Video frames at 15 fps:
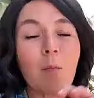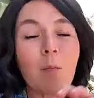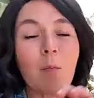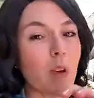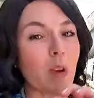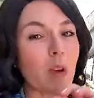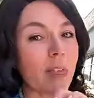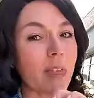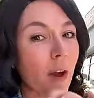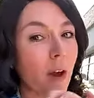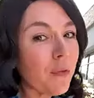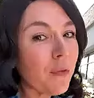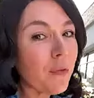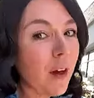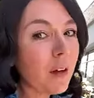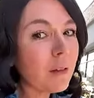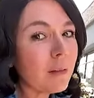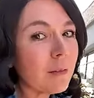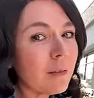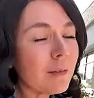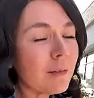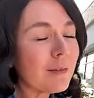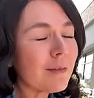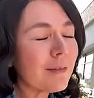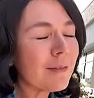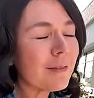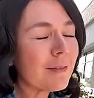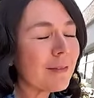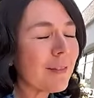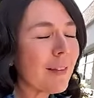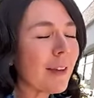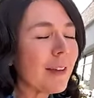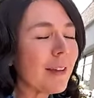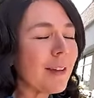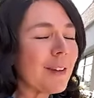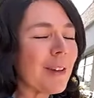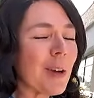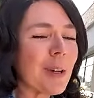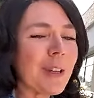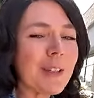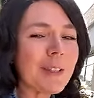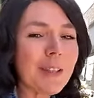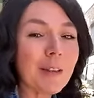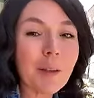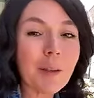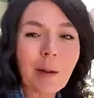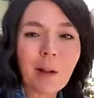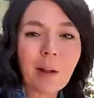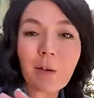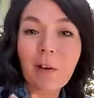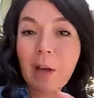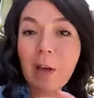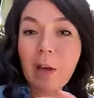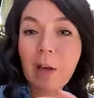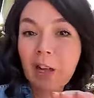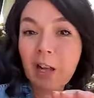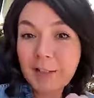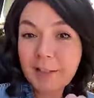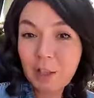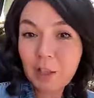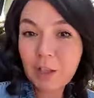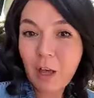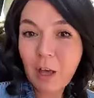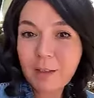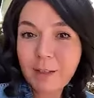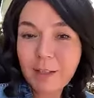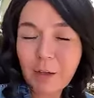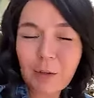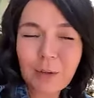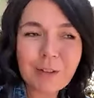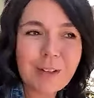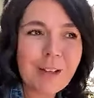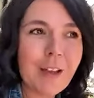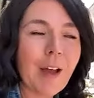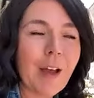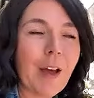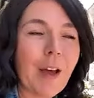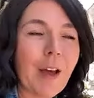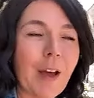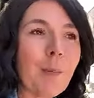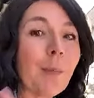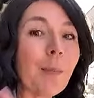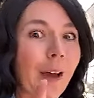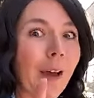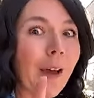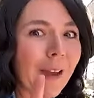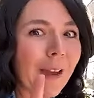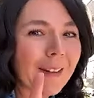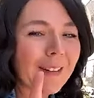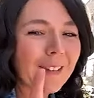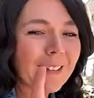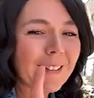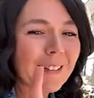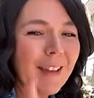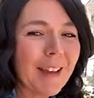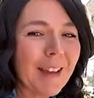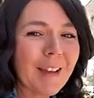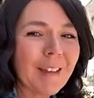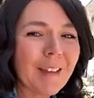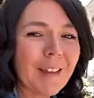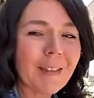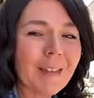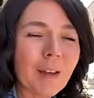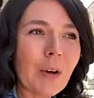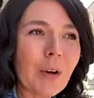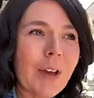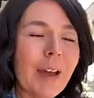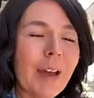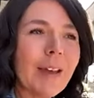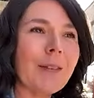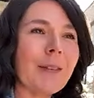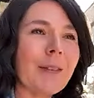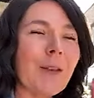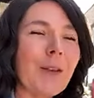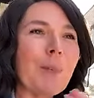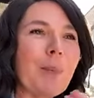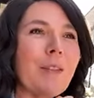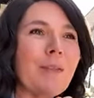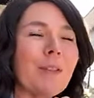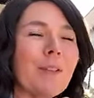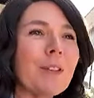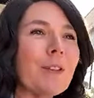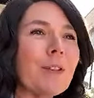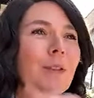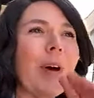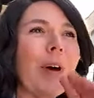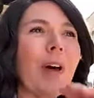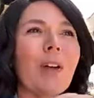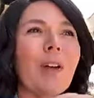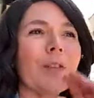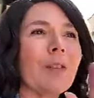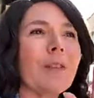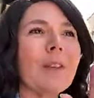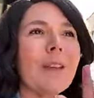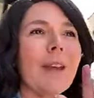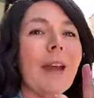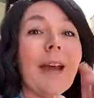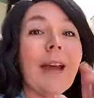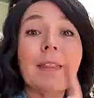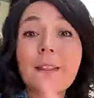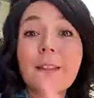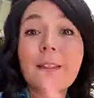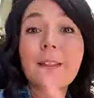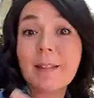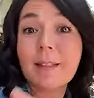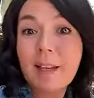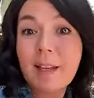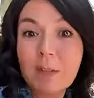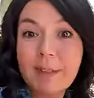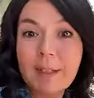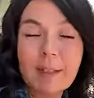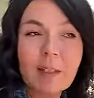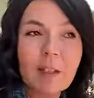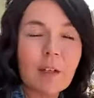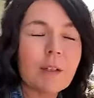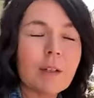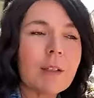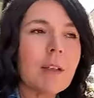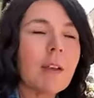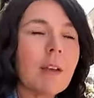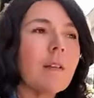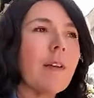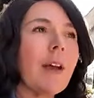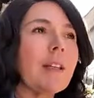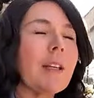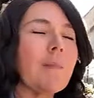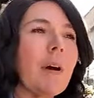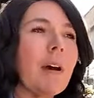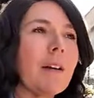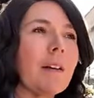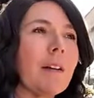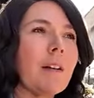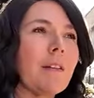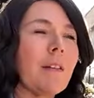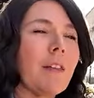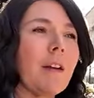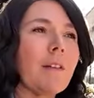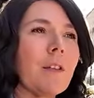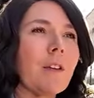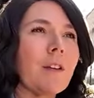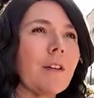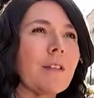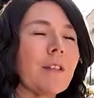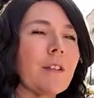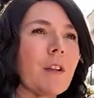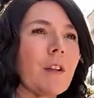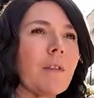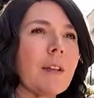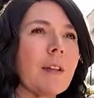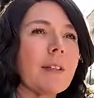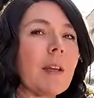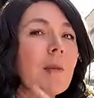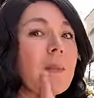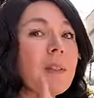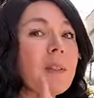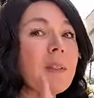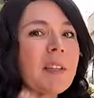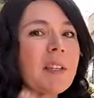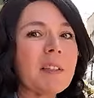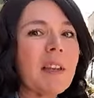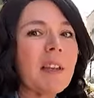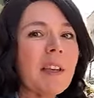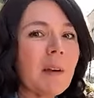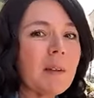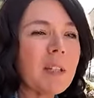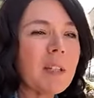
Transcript: without fail, I get a notice, you know, about a class action lawsuit, but they'll go ahead and they'll pay for the 12 or this last one was 6 years of ID monitoring theft alert service. That was 6. It was